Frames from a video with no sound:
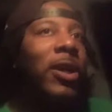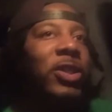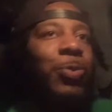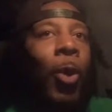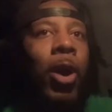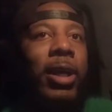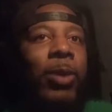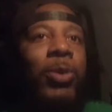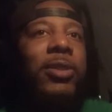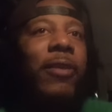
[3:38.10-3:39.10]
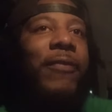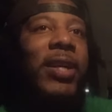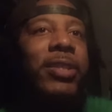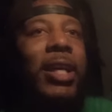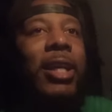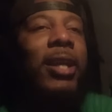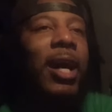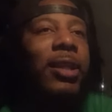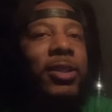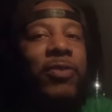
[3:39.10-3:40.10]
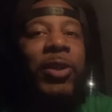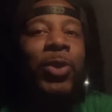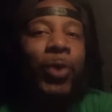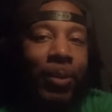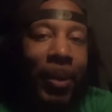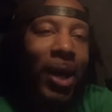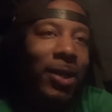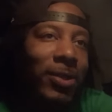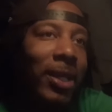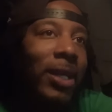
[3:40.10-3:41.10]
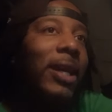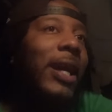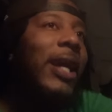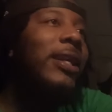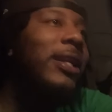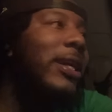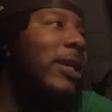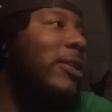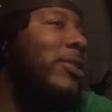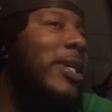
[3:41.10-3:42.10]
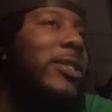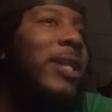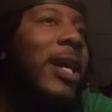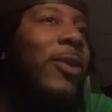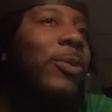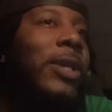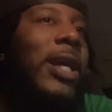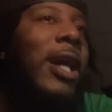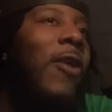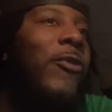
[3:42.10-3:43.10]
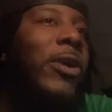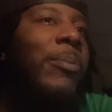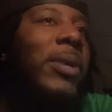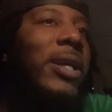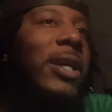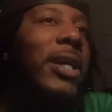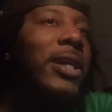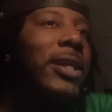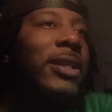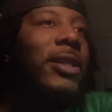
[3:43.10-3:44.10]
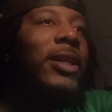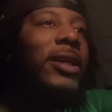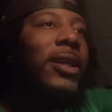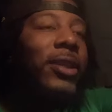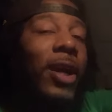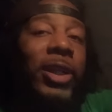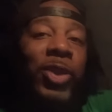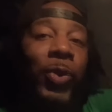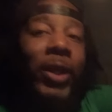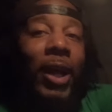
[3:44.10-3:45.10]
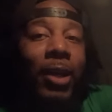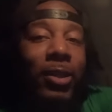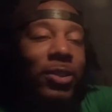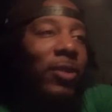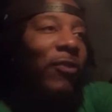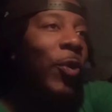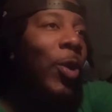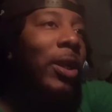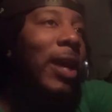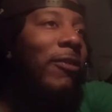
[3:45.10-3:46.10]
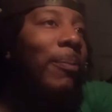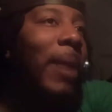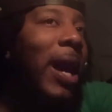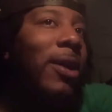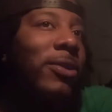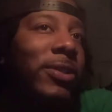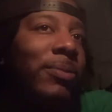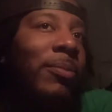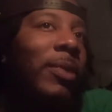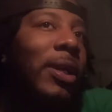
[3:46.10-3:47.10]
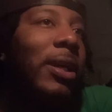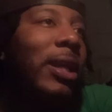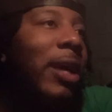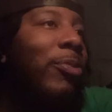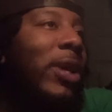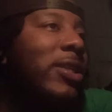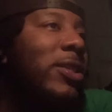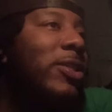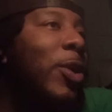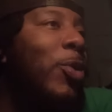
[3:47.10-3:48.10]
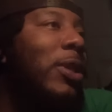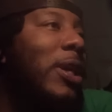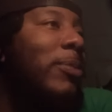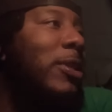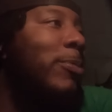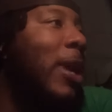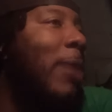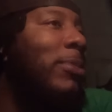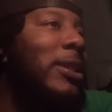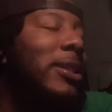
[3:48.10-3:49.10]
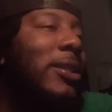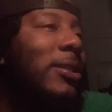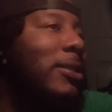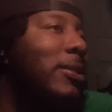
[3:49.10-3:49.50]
Spark. It was $15 for 3 miles. And then just now they offering me $33 for 11 miles. And that brings the total up to probably,